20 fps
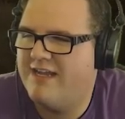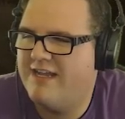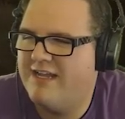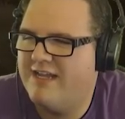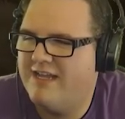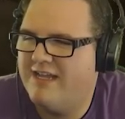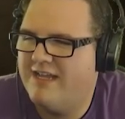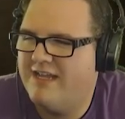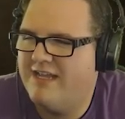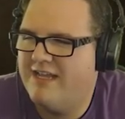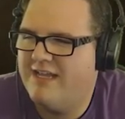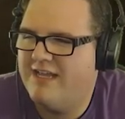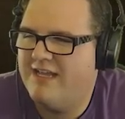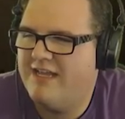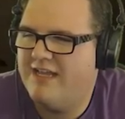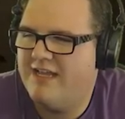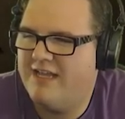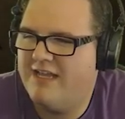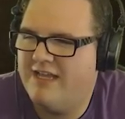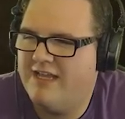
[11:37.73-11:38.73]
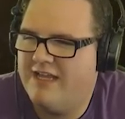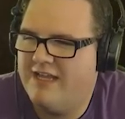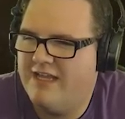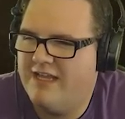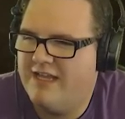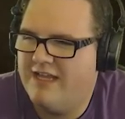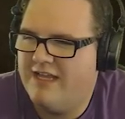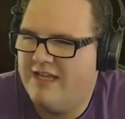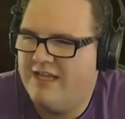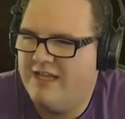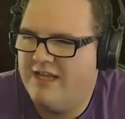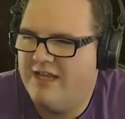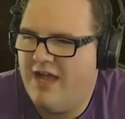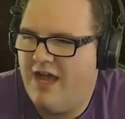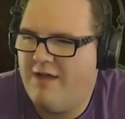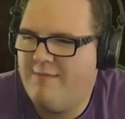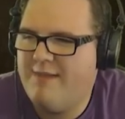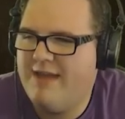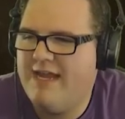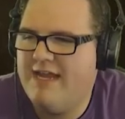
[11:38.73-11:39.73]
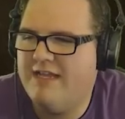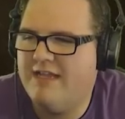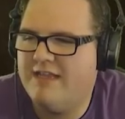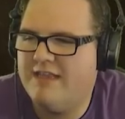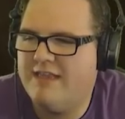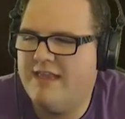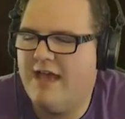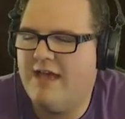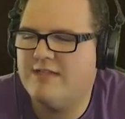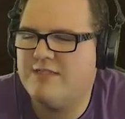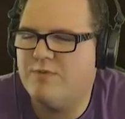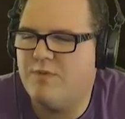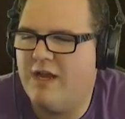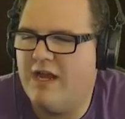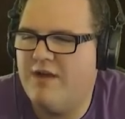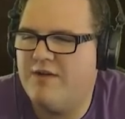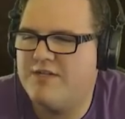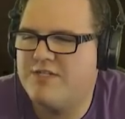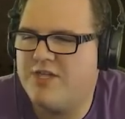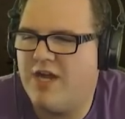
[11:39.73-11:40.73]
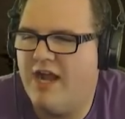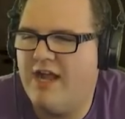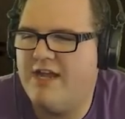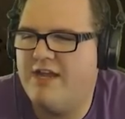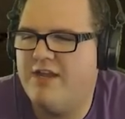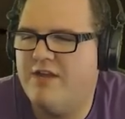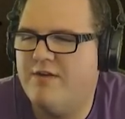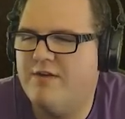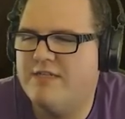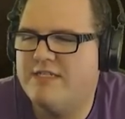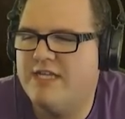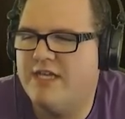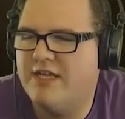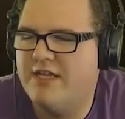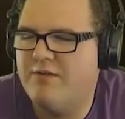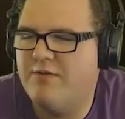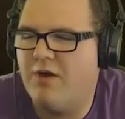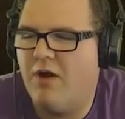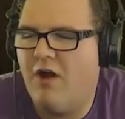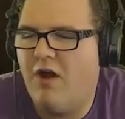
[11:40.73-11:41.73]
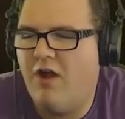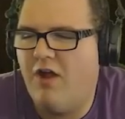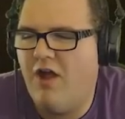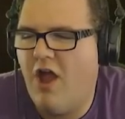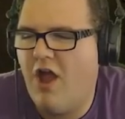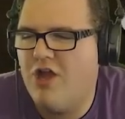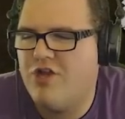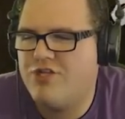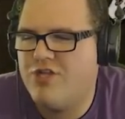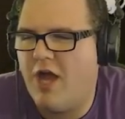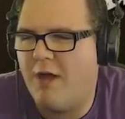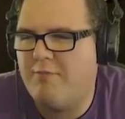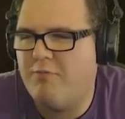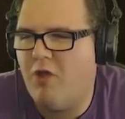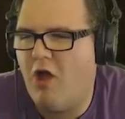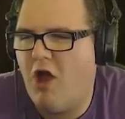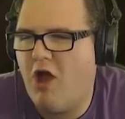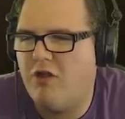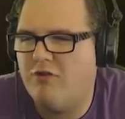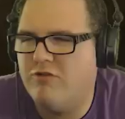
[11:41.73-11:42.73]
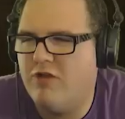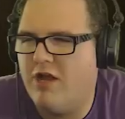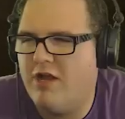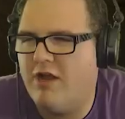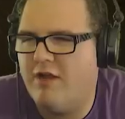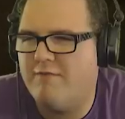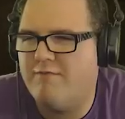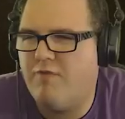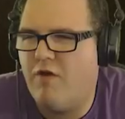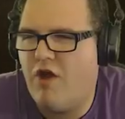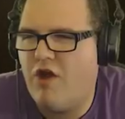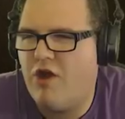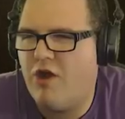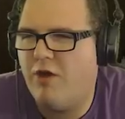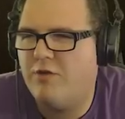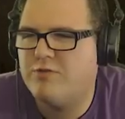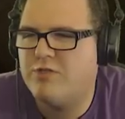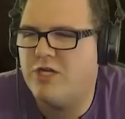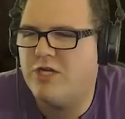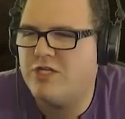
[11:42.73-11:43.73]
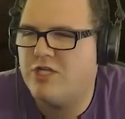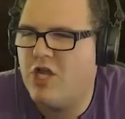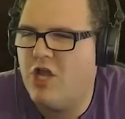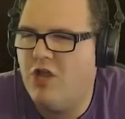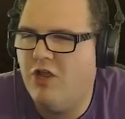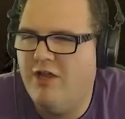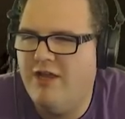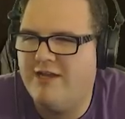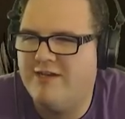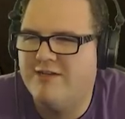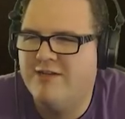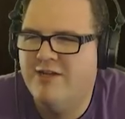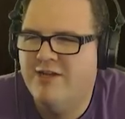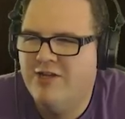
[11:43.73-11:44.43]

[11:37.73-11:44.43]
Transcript: We should just lit everything on fire. I mean, that's what I was trying to do until you were all, hey, top line, light on fire. I'm trying to kill it.